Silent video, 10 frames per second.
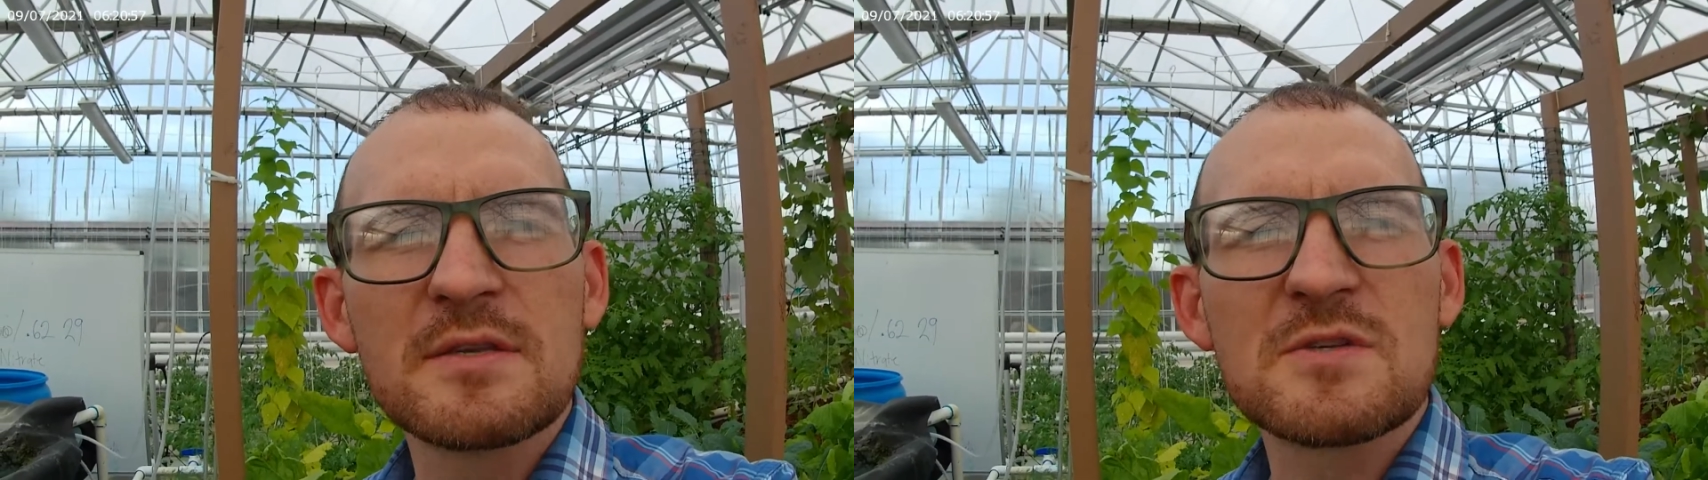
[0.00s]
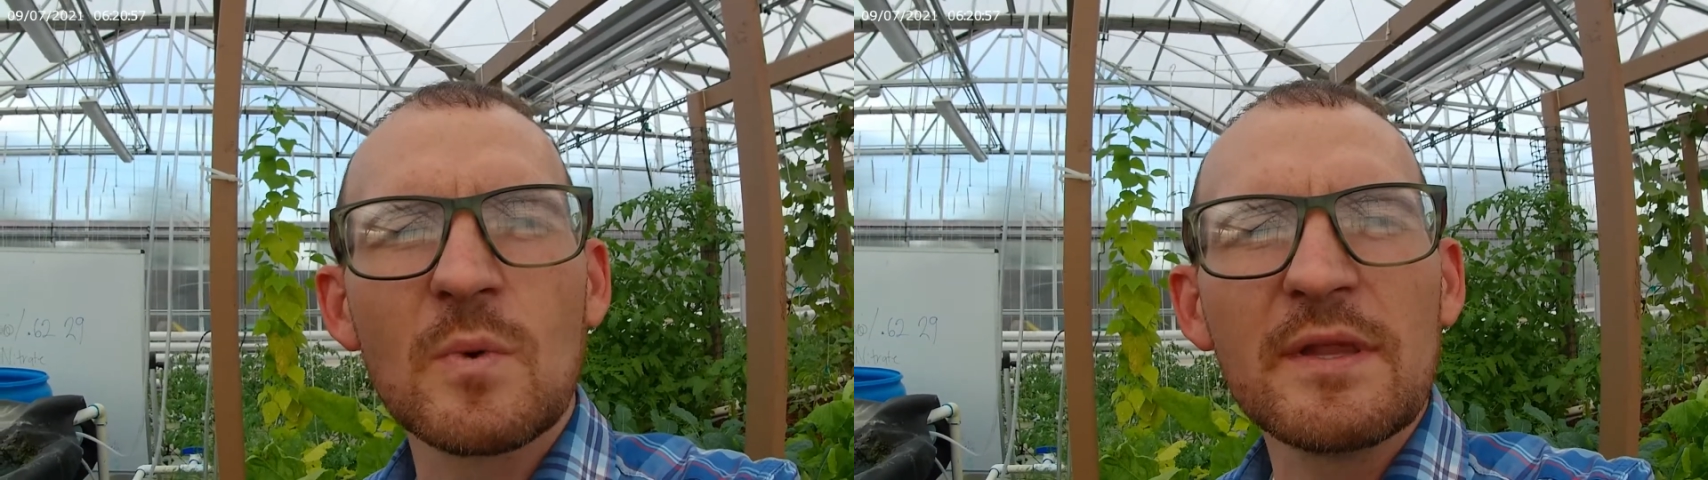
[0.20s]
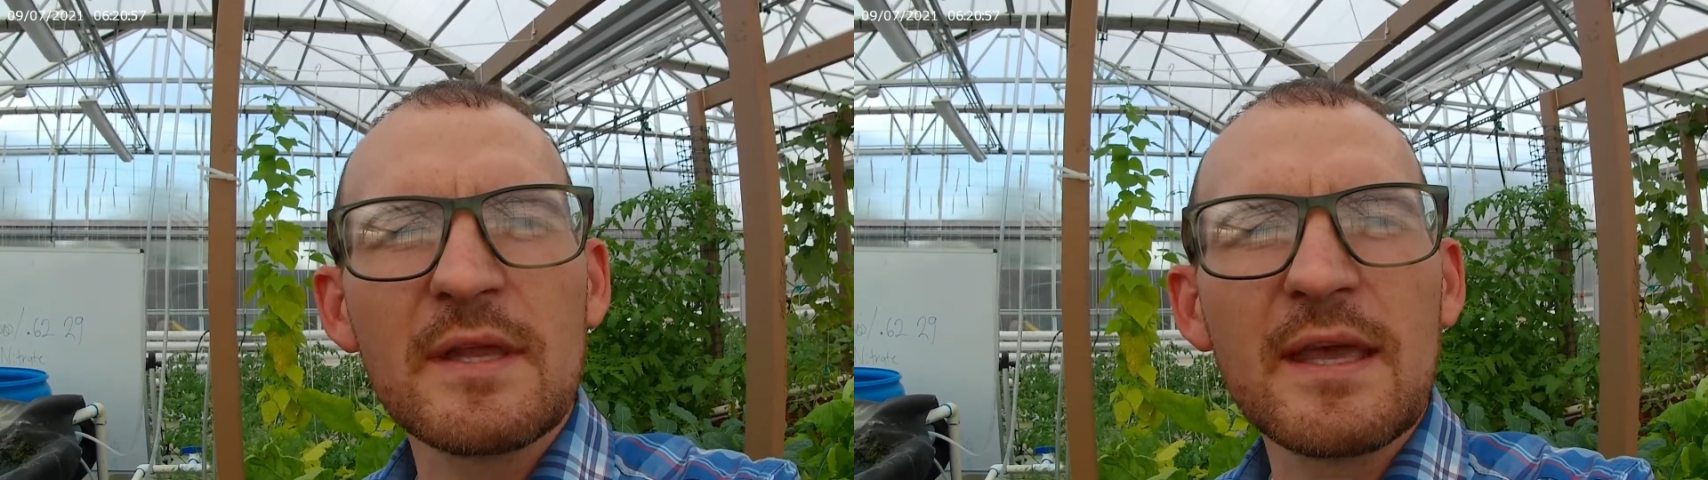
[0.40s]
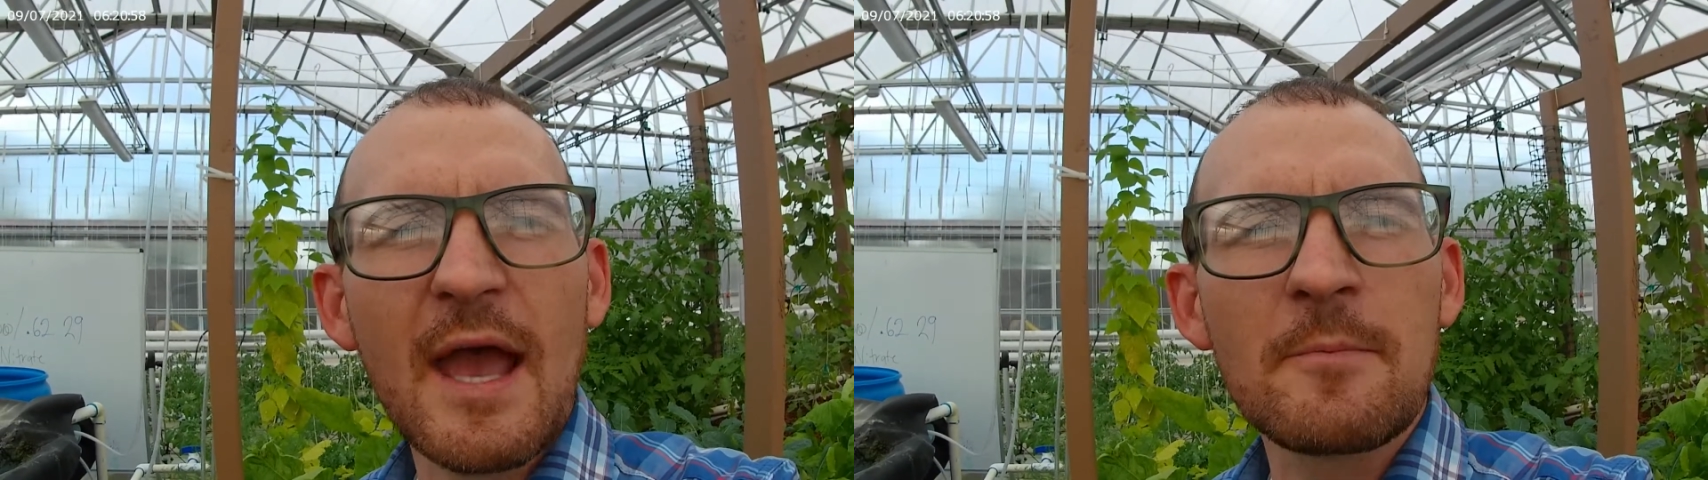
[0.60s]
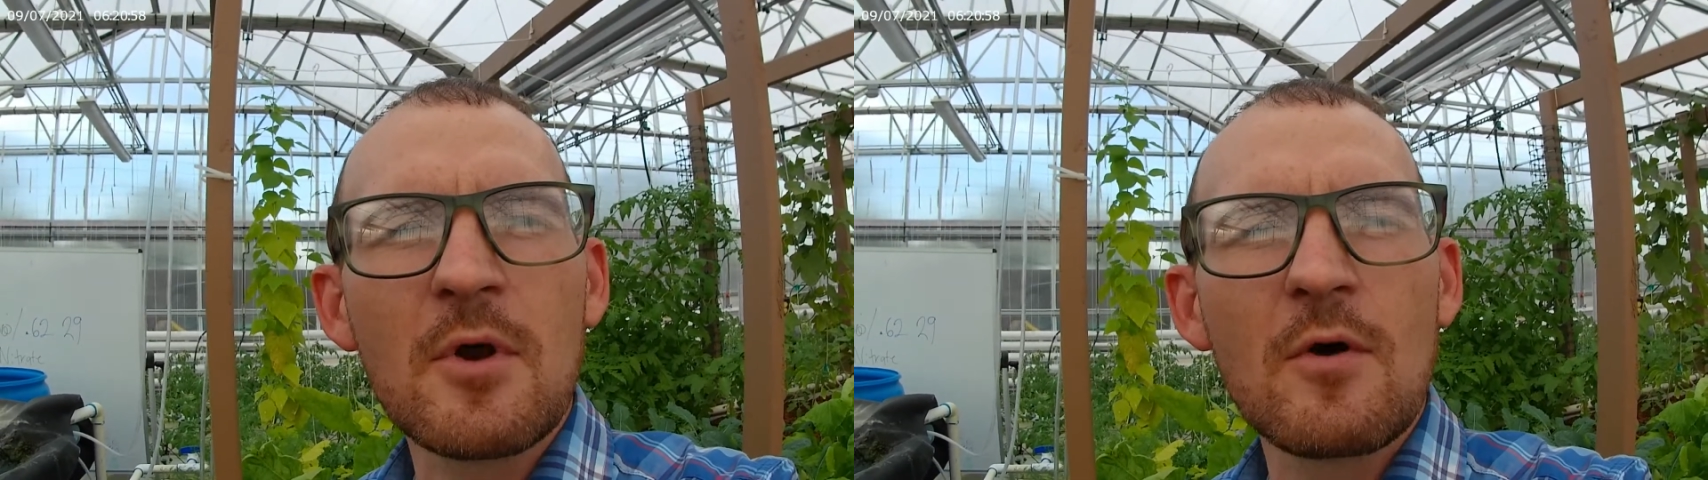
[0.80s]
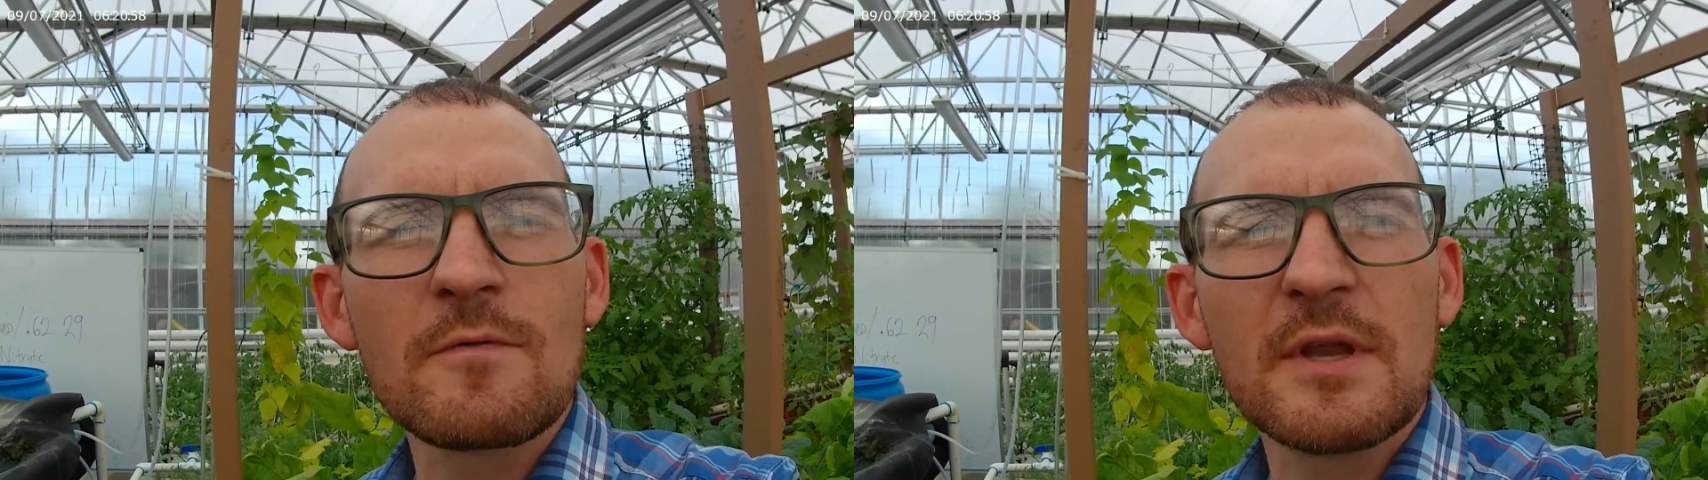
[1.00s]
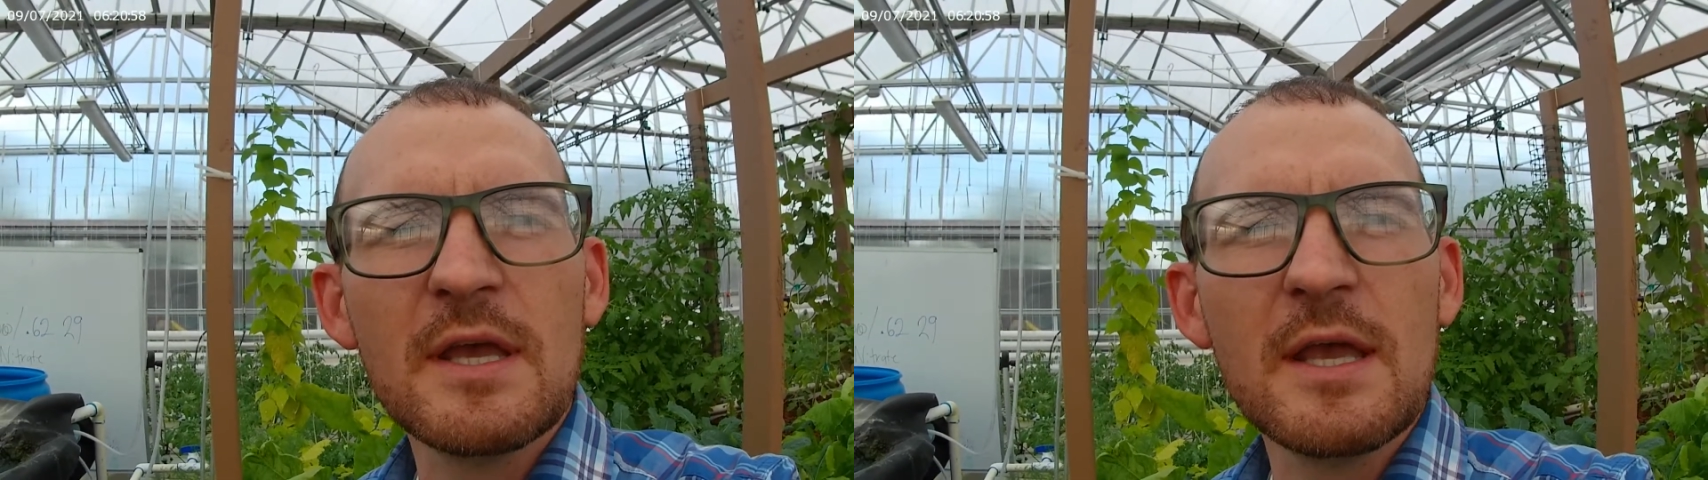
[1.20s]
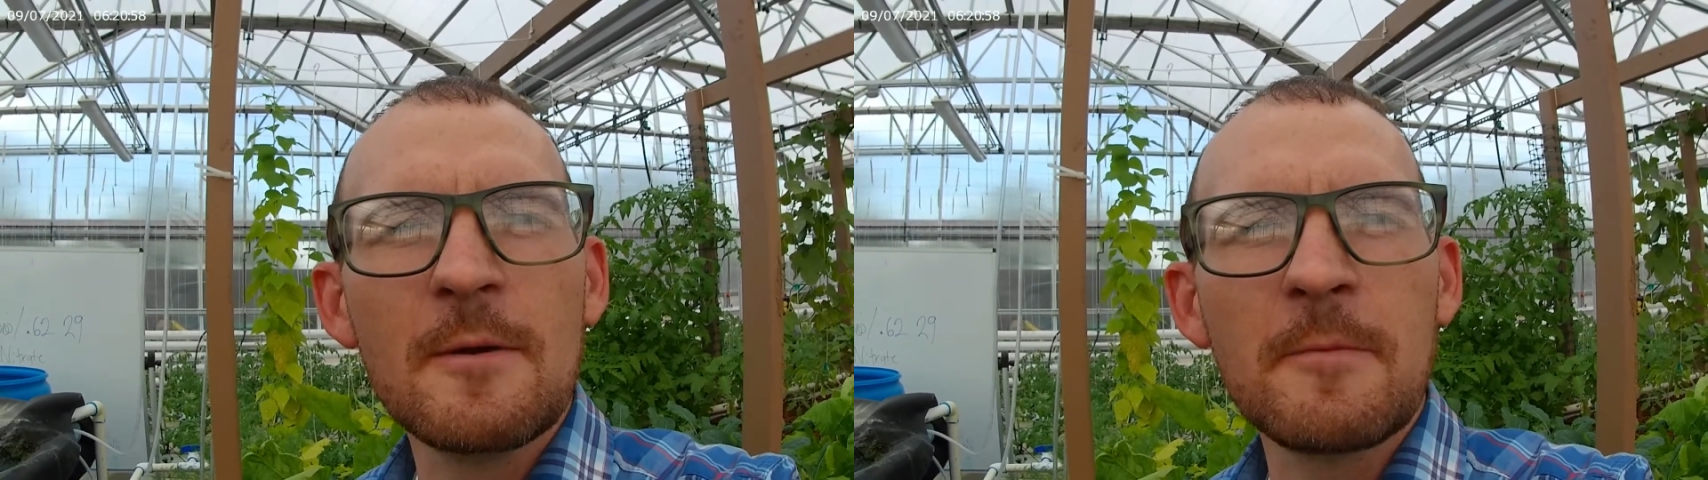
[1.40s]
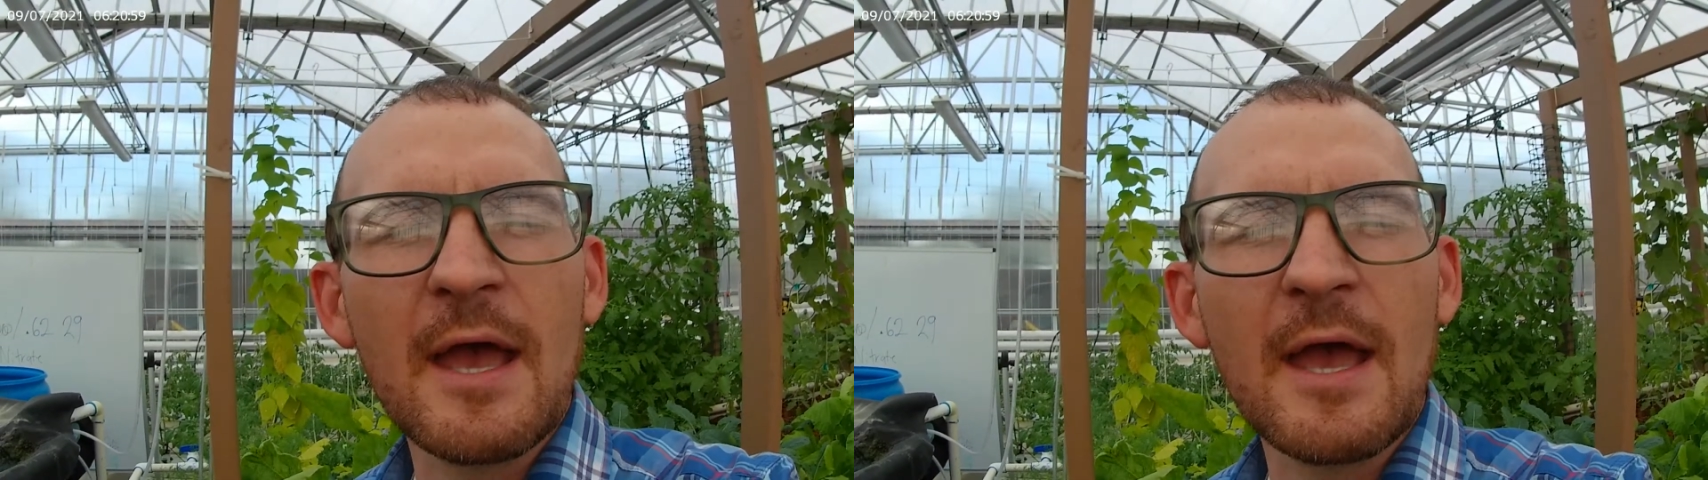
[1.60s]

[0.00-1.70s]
swing the camera over to him